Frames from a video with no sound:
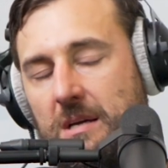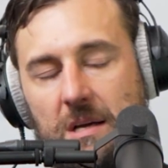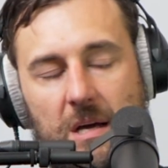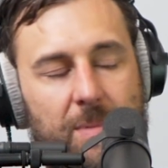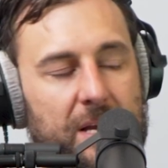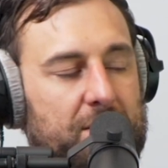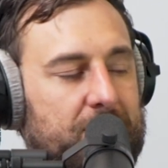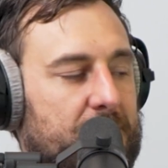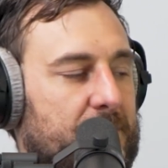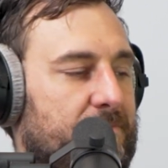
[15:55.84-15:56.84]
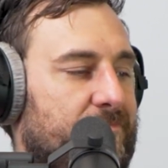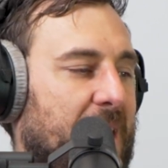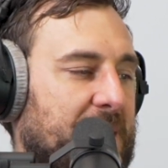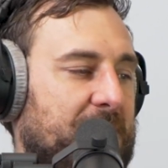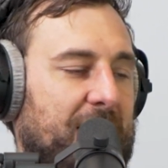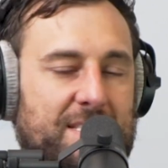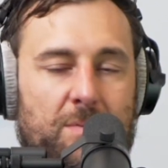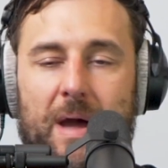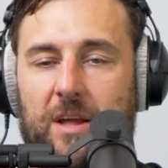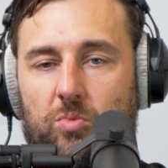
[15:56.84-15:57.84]
I mean, that's
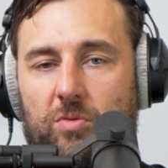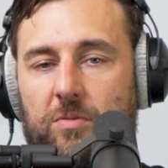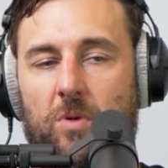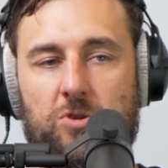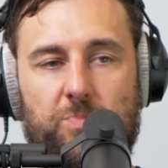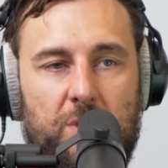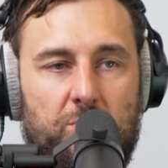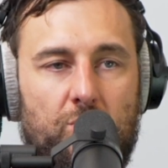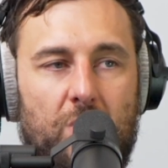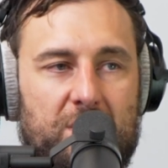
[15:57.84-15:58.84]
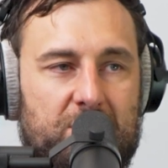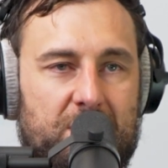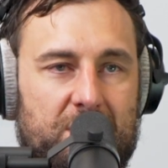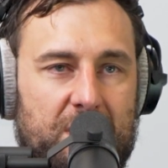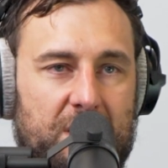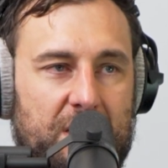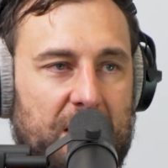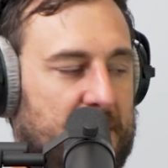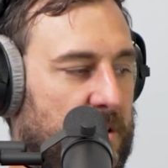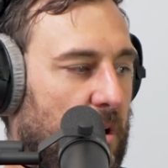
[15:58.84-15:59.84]
debatable for most people. I just didn't think you
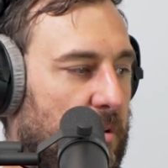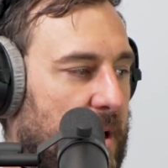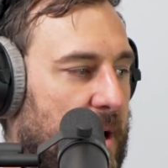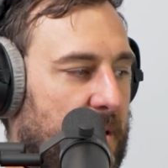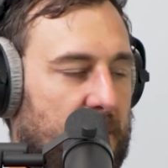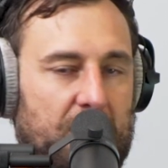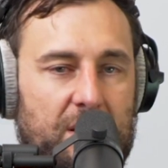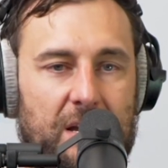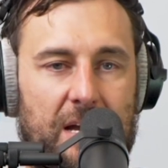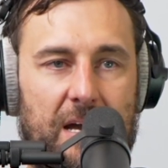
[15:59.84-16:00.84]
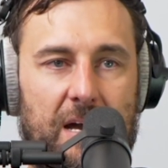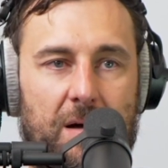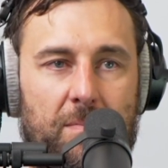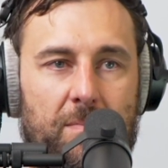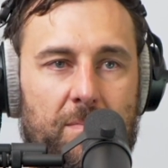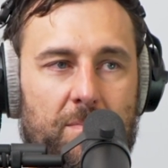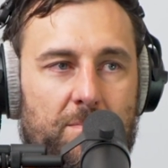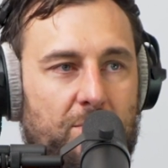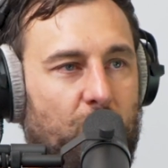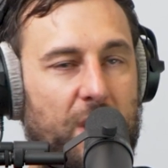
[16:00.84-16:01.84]
need to go there.
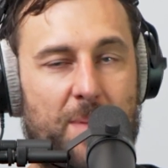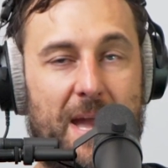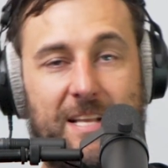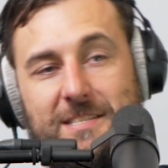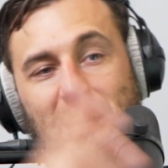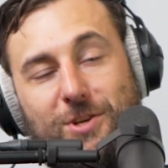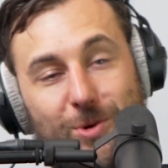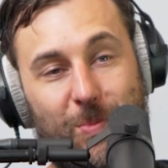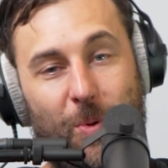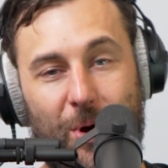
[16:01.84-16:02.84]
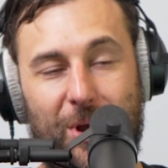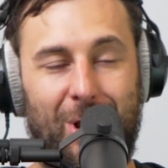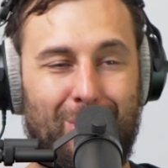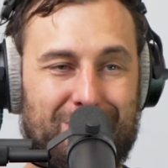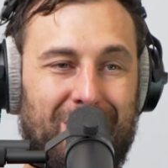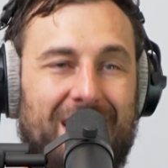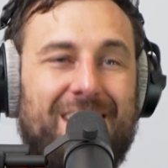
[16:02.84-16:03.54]
When he made such a good point, and I was like,